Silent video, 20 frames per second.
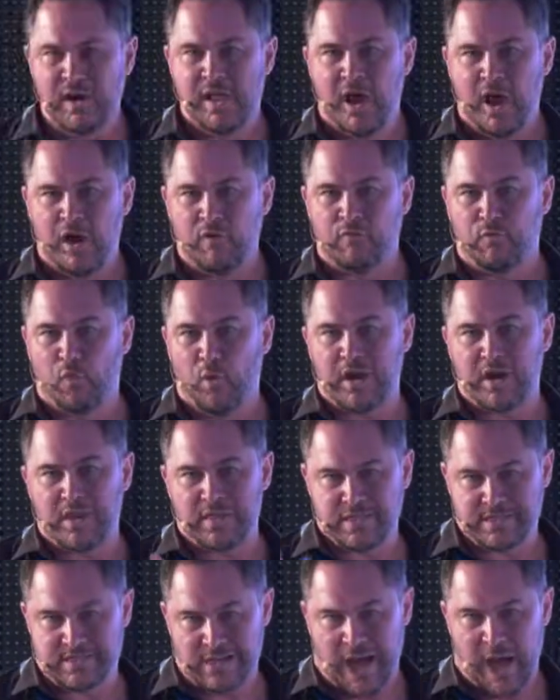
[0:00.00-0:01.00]
avoiding
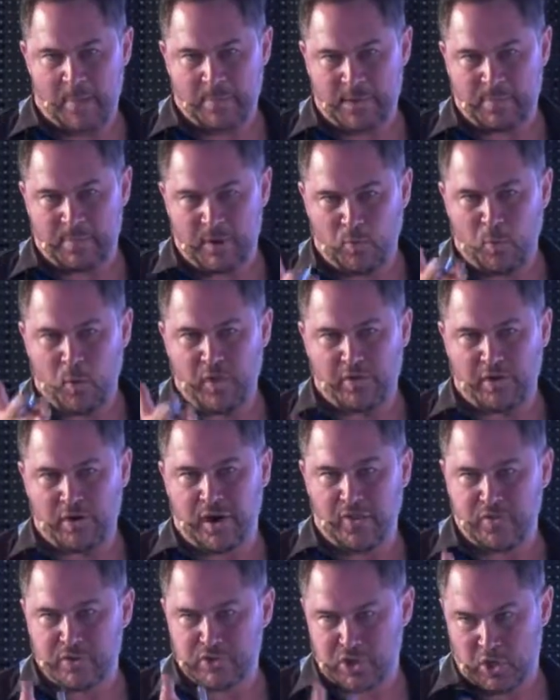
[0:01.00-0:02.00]
the topic about whether or
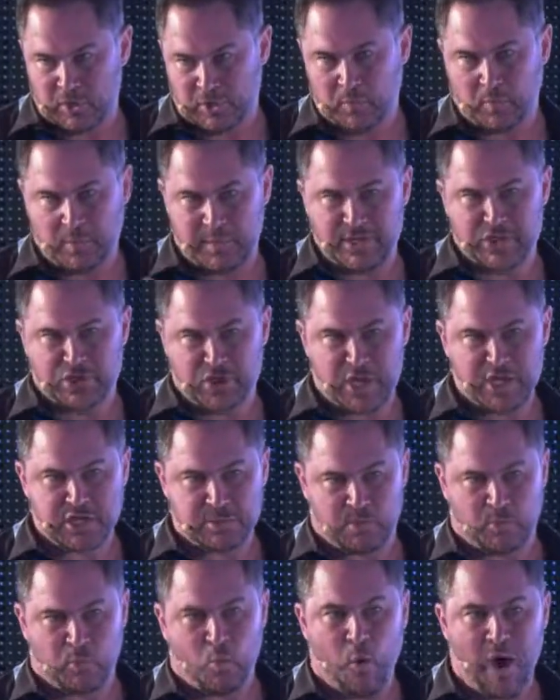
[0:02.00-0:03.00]
not their token will be
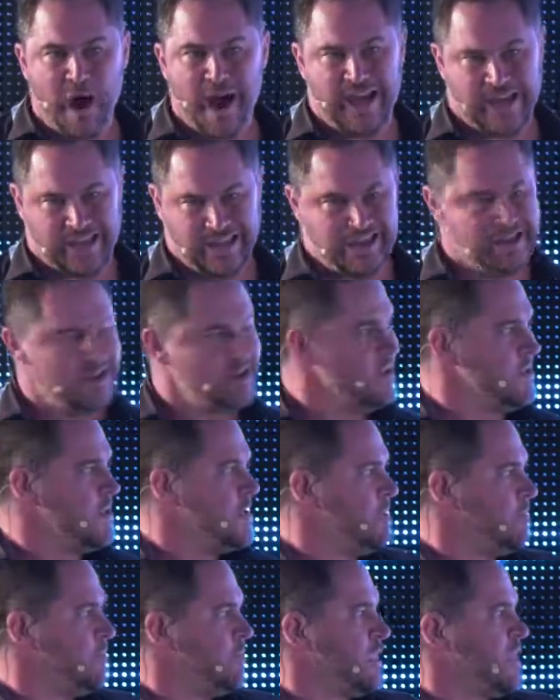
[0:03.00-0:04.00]
exchangeable. Why?
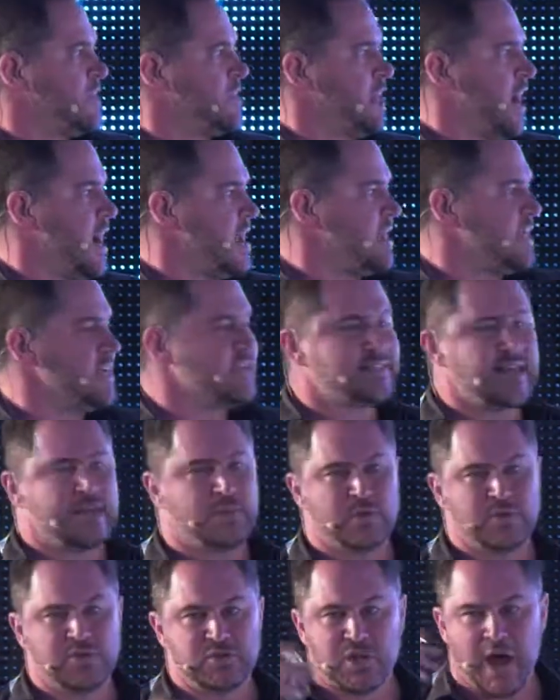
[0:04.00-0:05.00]
The idea is that
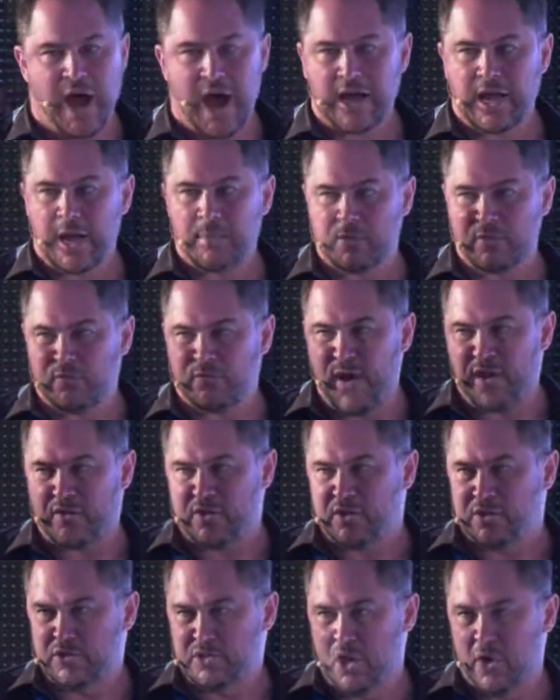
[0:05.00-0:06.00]
when you talk up the fact that
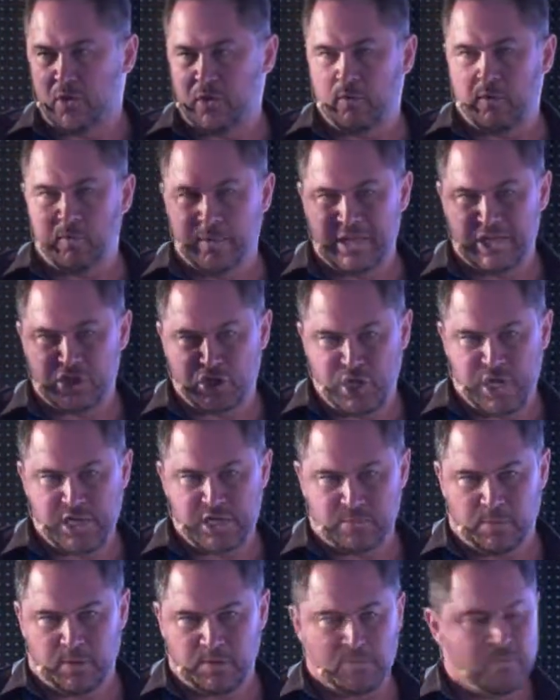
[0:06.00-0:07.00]
your token will be
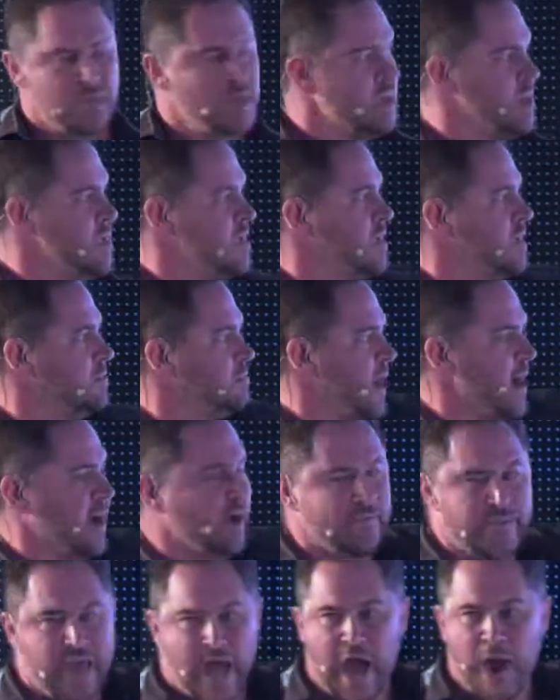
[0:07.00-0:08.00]
exchangeable, back
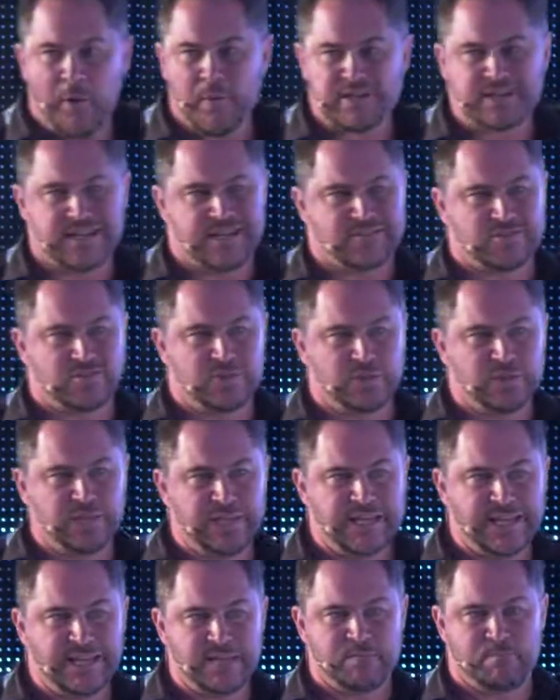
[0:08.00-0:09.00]
on the Howey test, you're
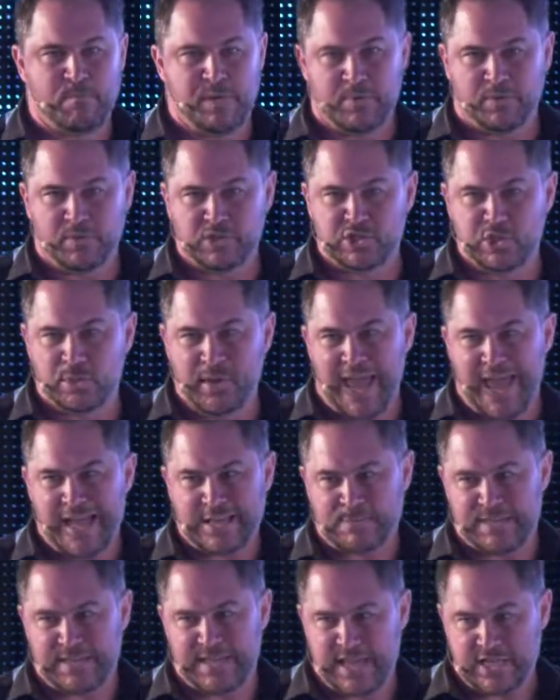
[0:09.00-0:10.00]
leading people to an
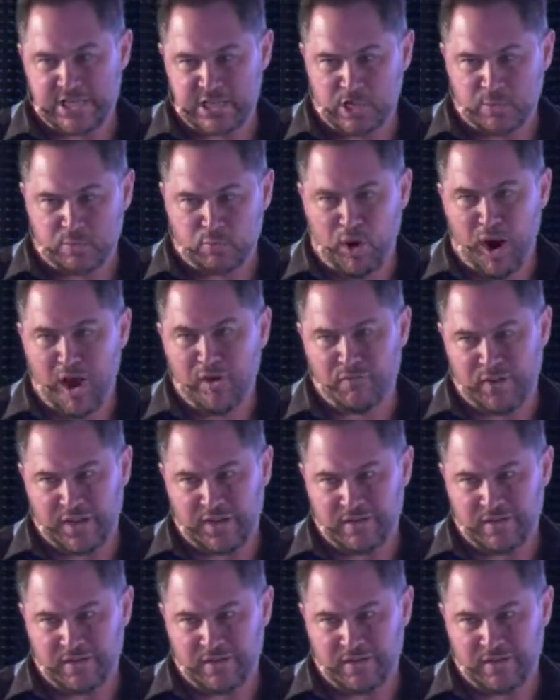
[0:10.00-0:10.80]
expectation of profit.